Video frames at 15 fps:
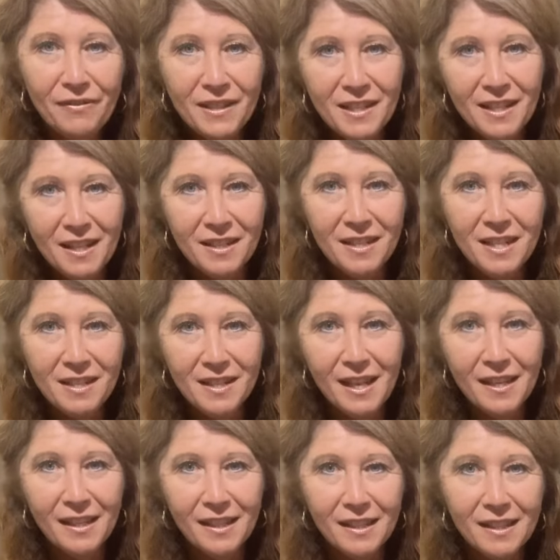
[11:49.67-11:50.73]
for 60
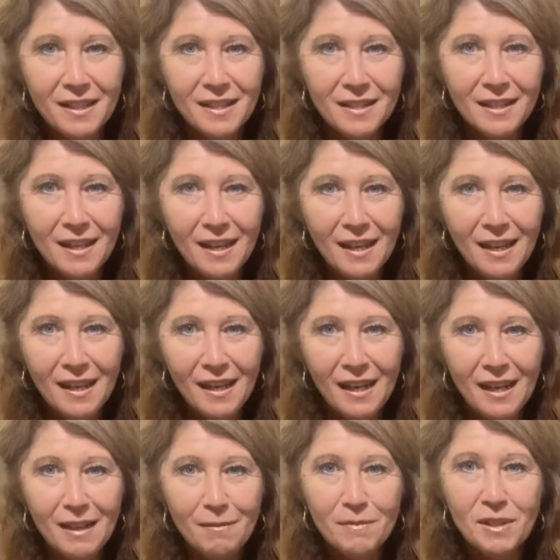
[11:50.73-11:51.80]
seconds
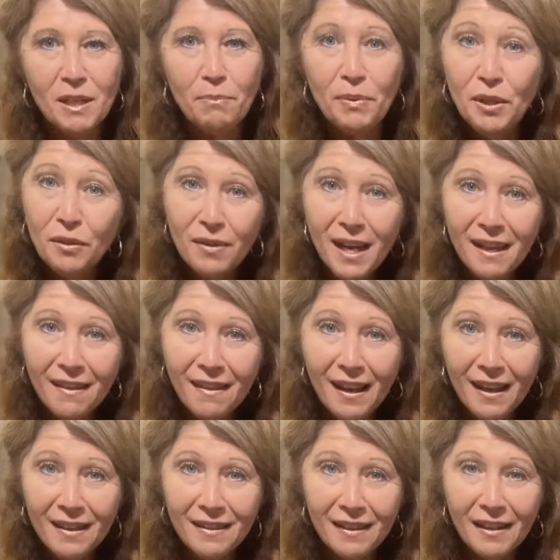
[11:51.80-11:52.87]
to puree that,
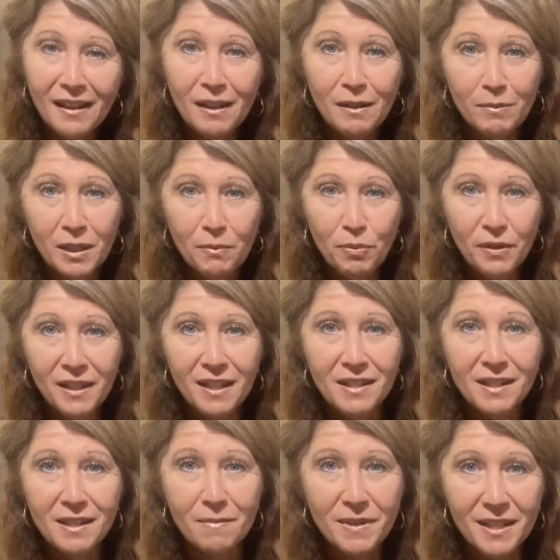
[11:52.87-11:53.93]
and then I'm going to put it in
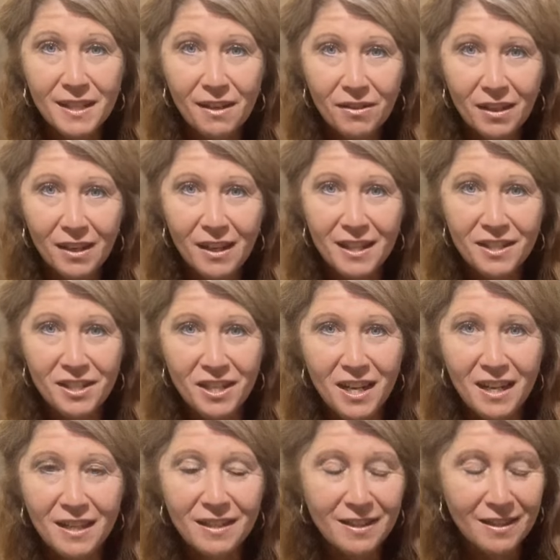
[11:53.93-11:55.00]
some sterilised
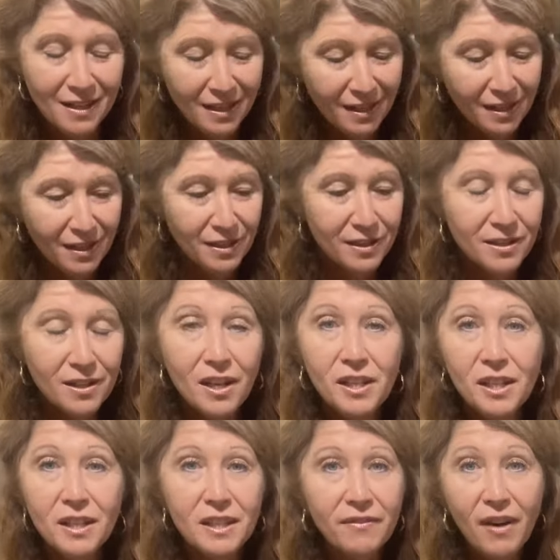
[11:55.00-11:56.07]
jars. So you
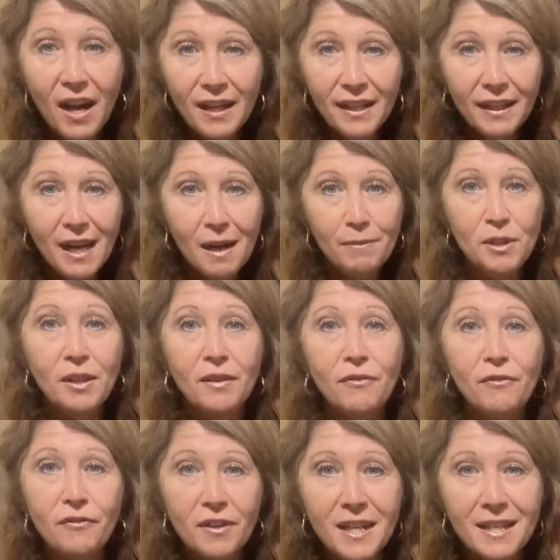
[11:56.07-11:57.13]
could divide it up, you can
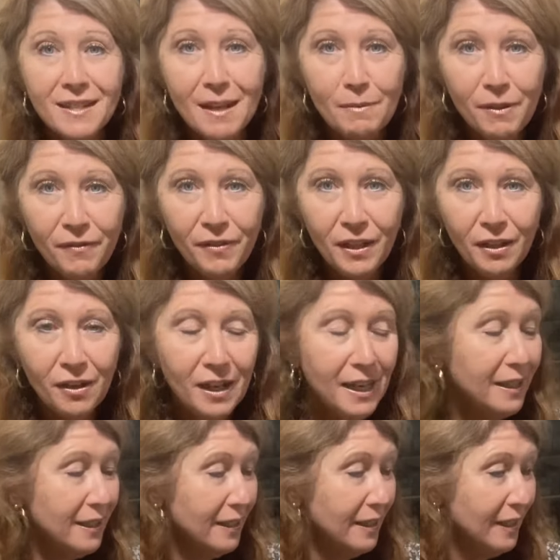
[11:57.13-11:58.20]
freeze some if you like.
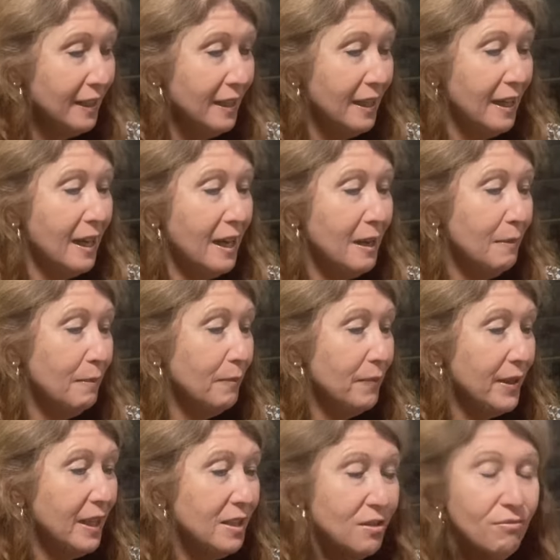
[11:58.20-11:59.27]

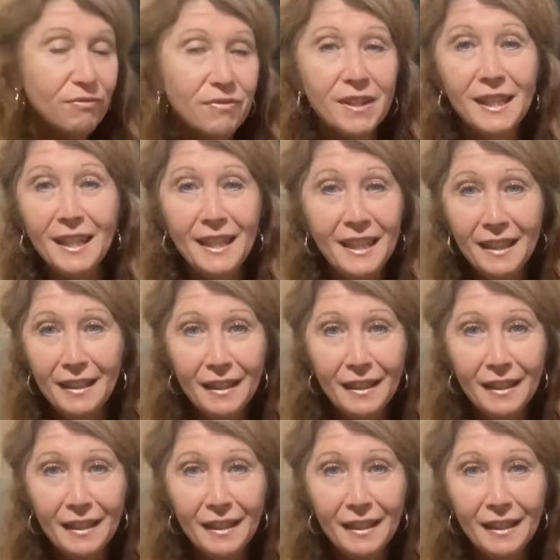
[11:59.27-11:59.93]
It's really